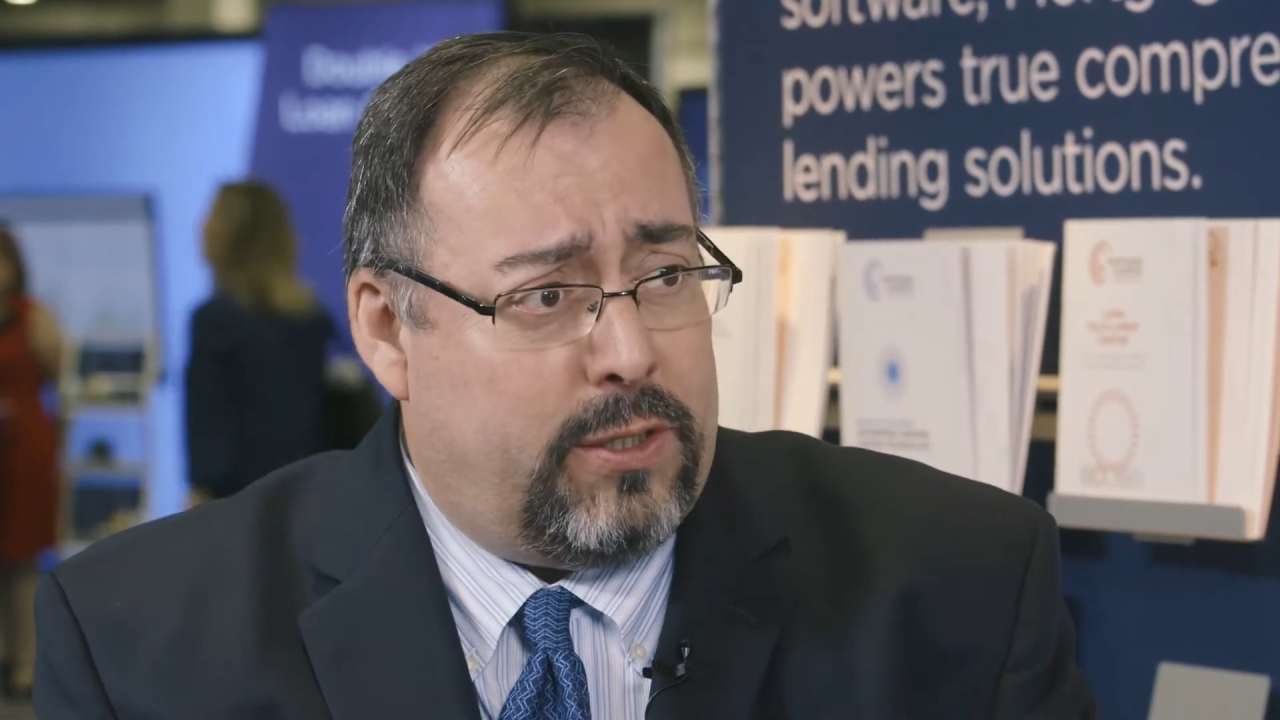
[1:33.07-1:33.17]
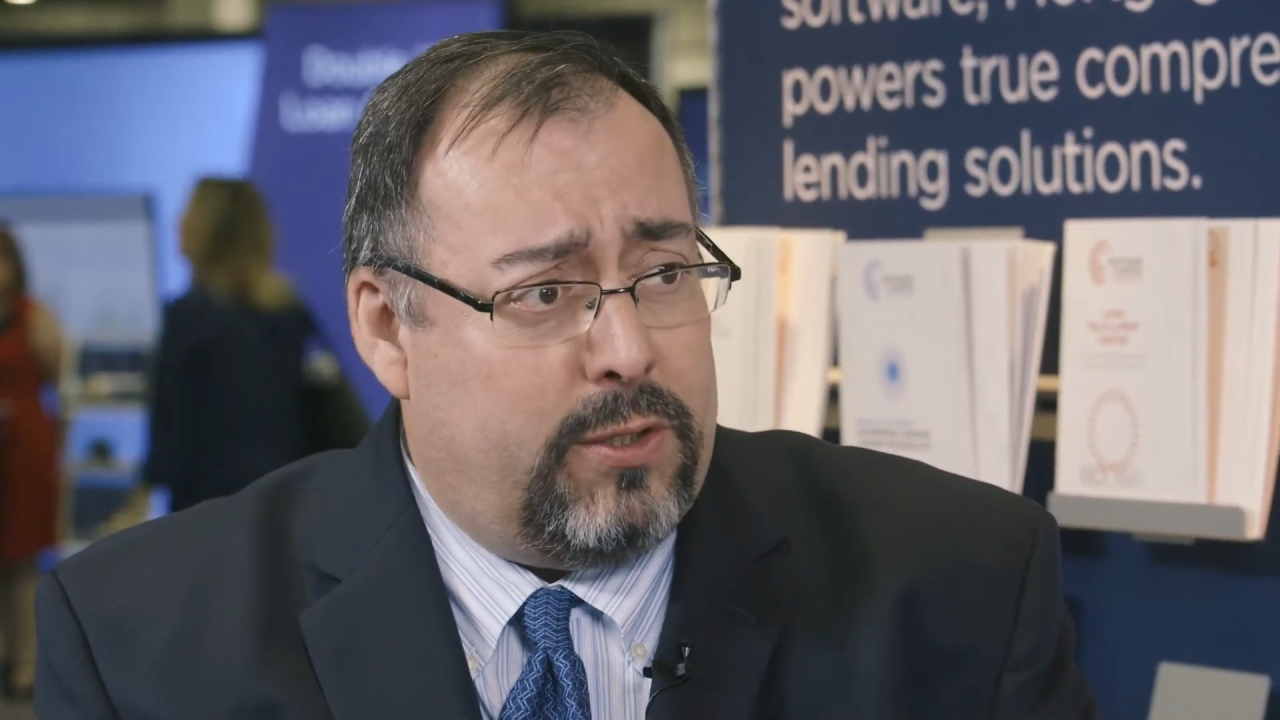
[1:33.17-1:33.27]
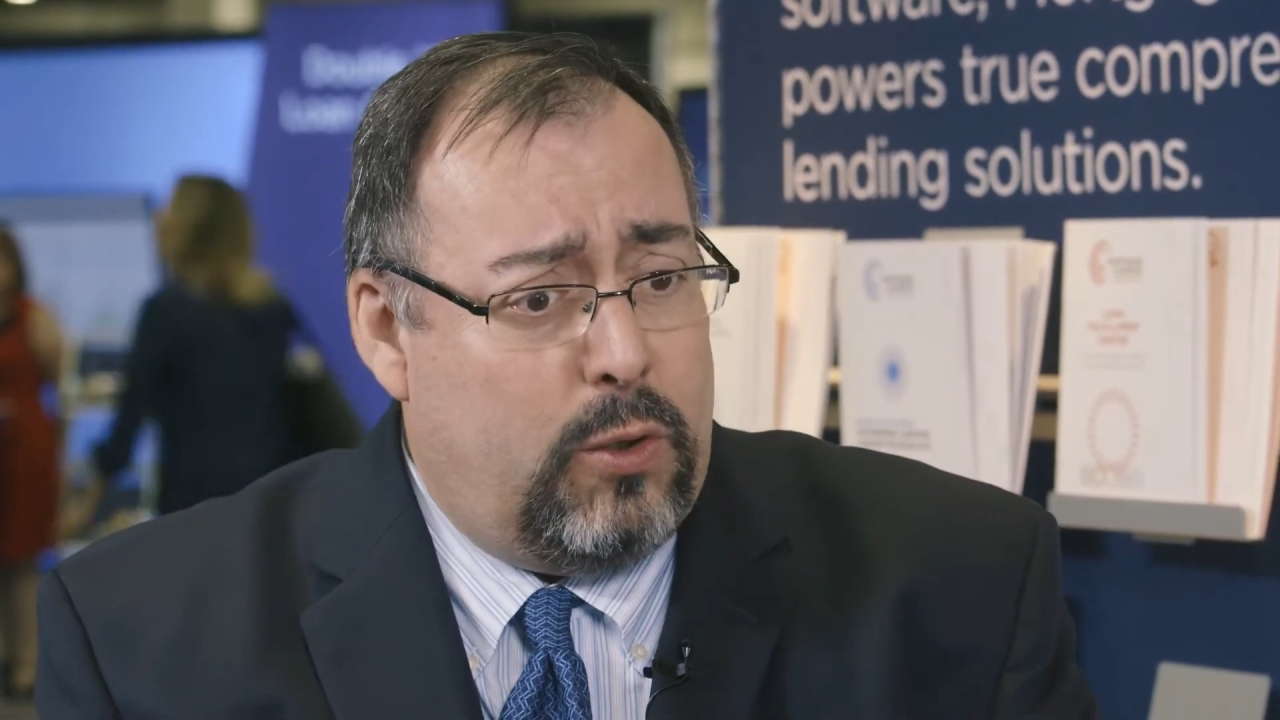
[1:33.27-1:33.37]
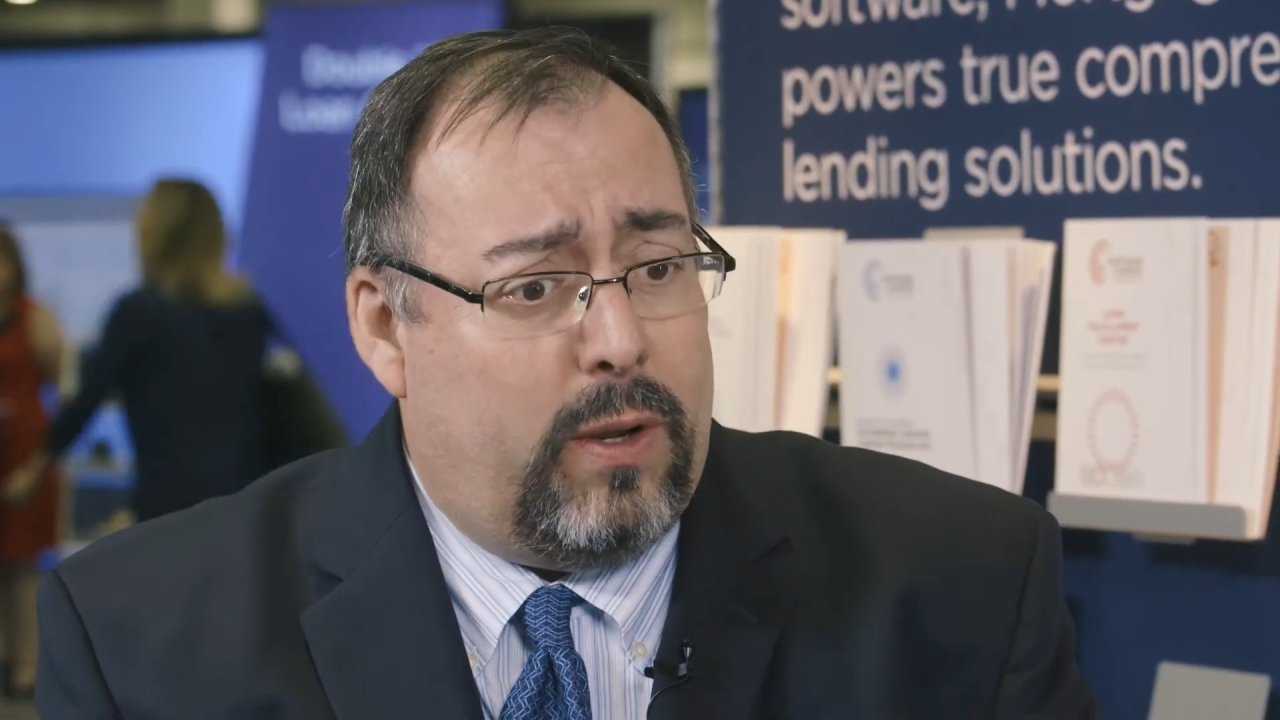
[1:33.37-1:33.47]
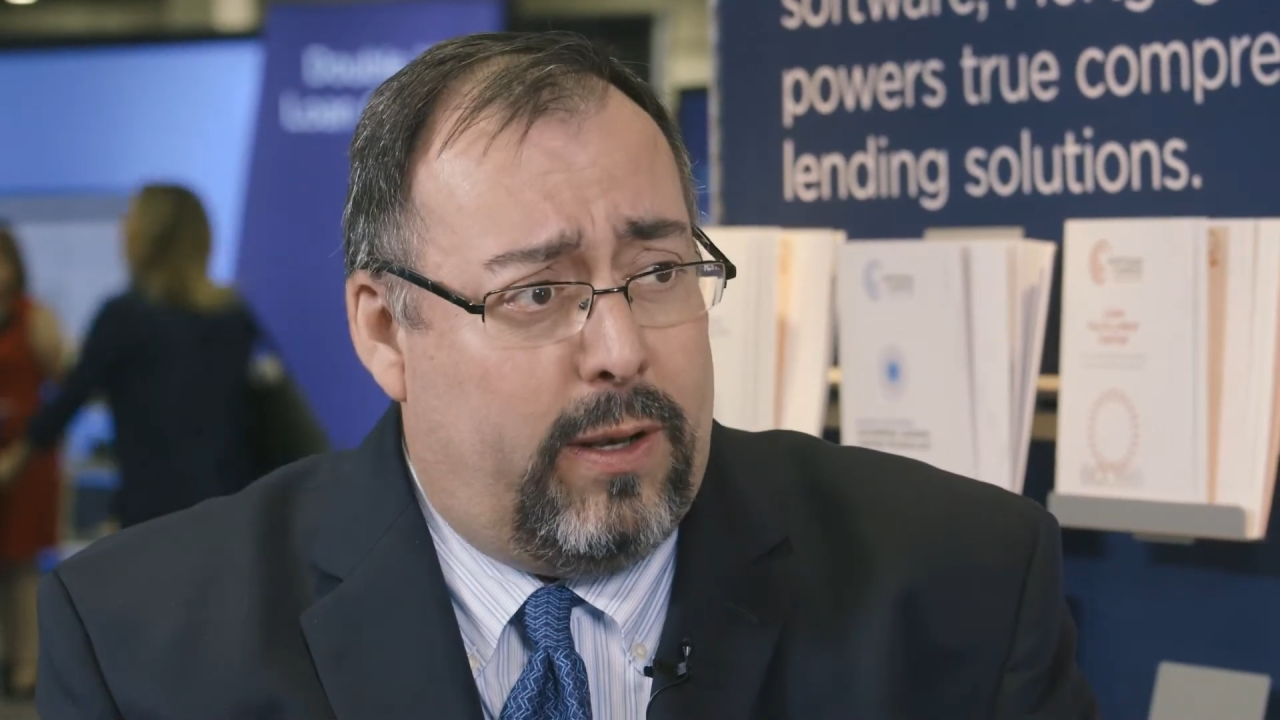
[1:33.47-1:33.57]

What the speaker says: to do what